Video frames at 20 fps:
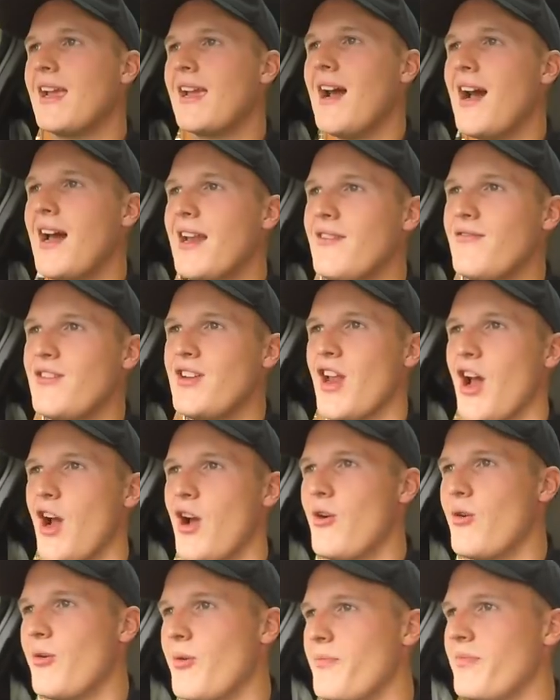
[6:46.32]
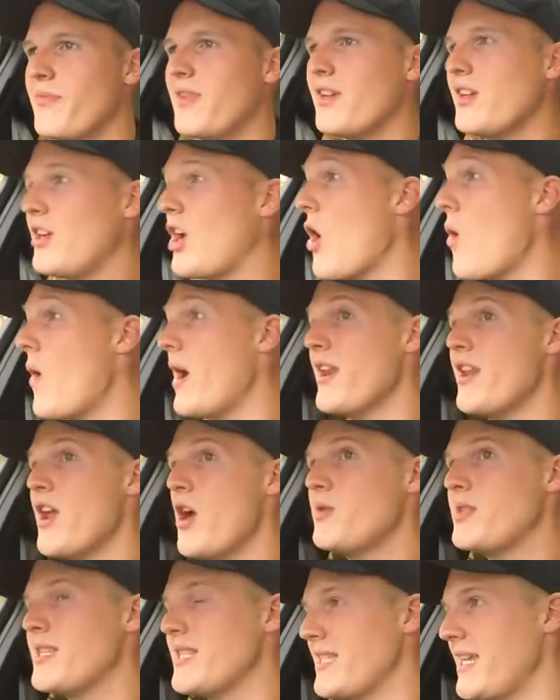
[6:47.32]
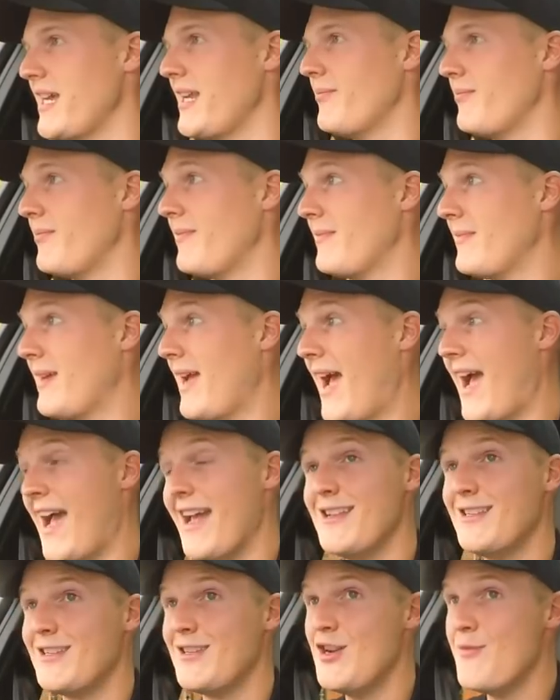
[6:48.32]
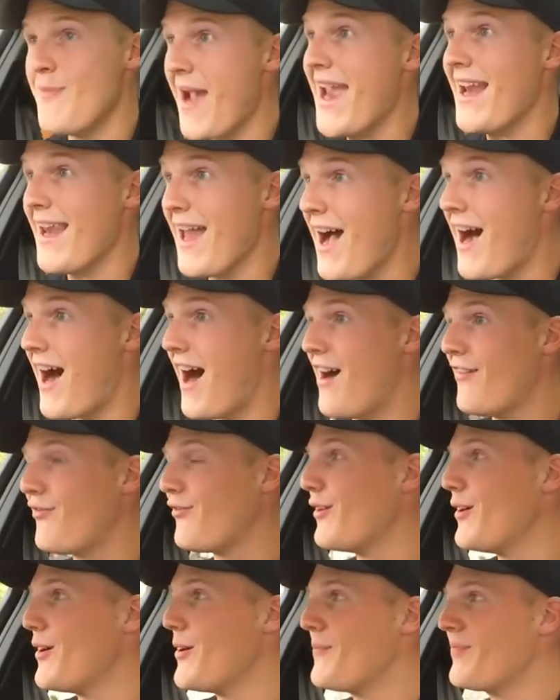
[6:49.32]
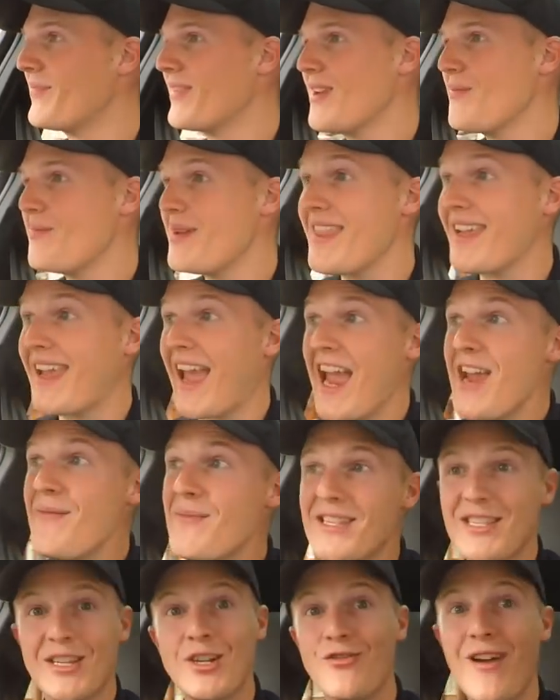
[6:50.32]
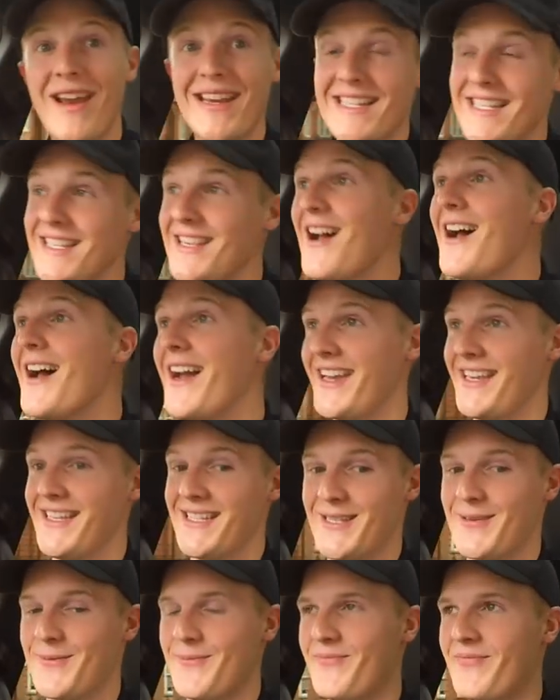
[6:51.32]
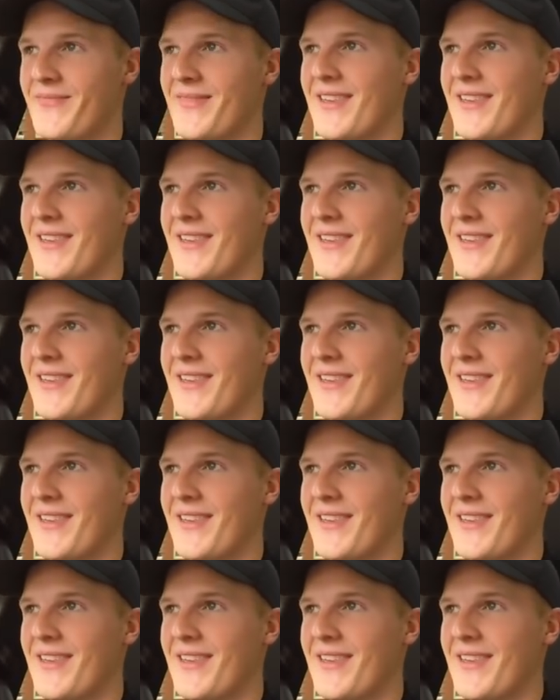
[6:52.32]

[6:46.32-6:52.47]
can kind of, you know, go unnoticed in. And you may laugh, but the Cayman's a great size.